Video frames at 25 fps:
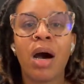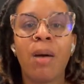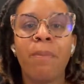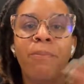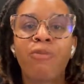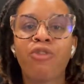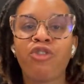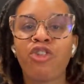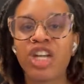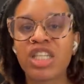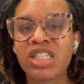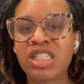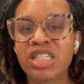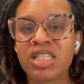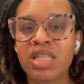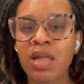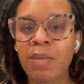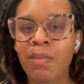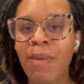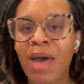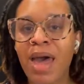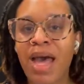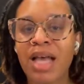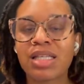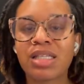reaches the
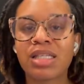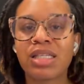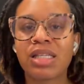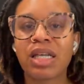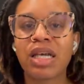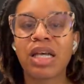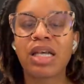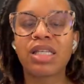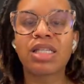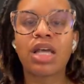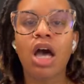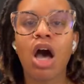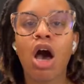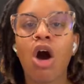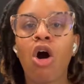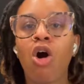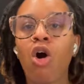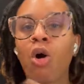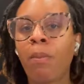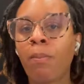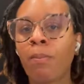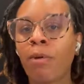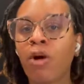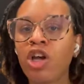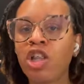masses.
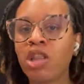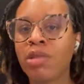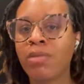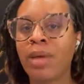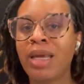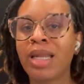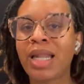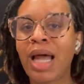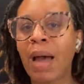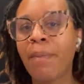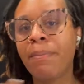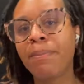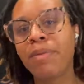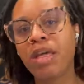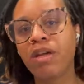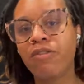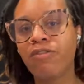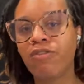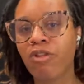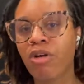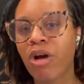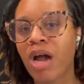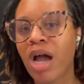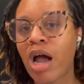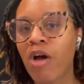Home birth may not be
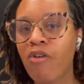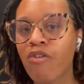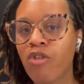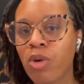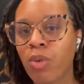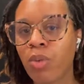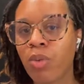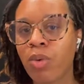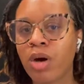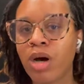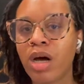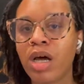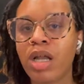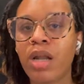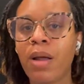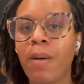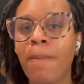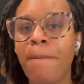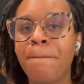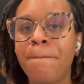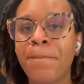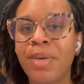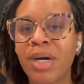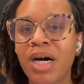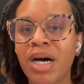for everyone,
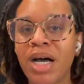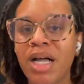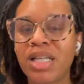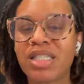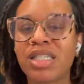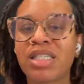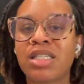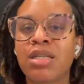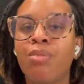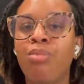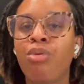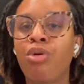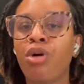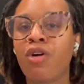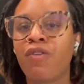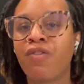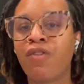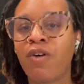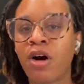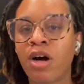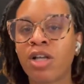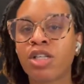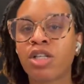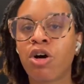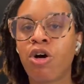but it's important
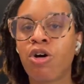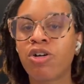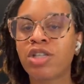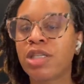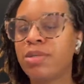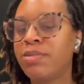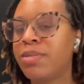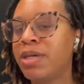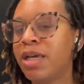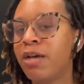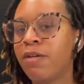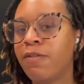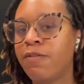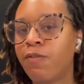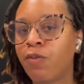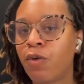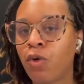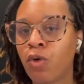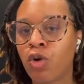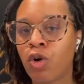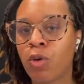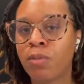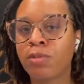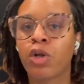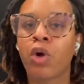for us all to be
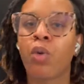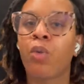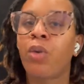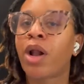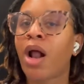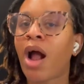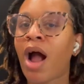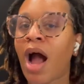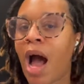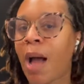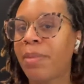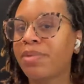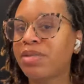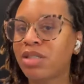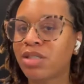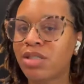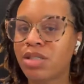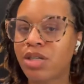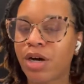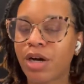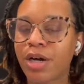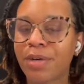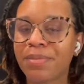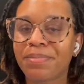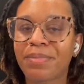informed on what our options
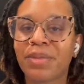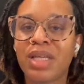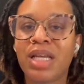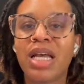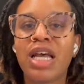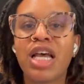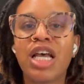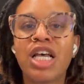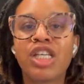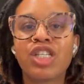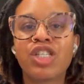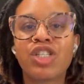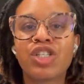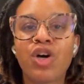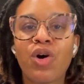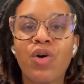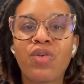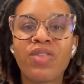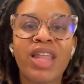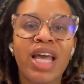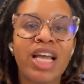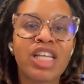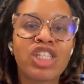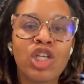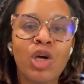are. So
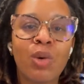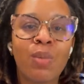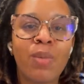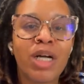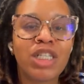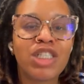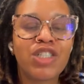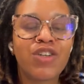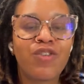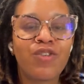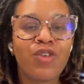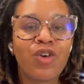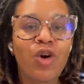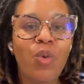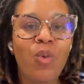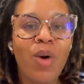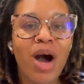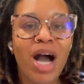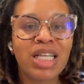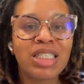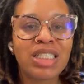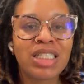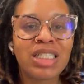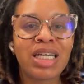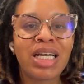thanks so much for
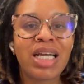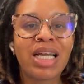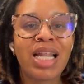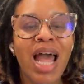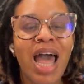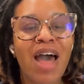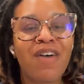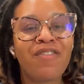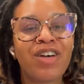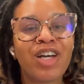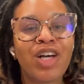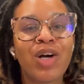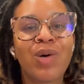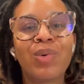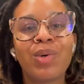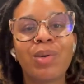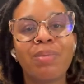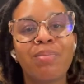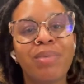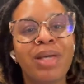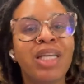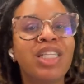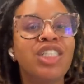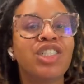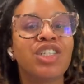watching. Have a good one.
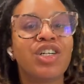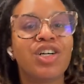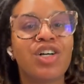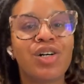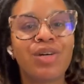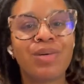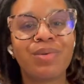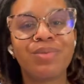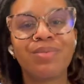Peace, y'all.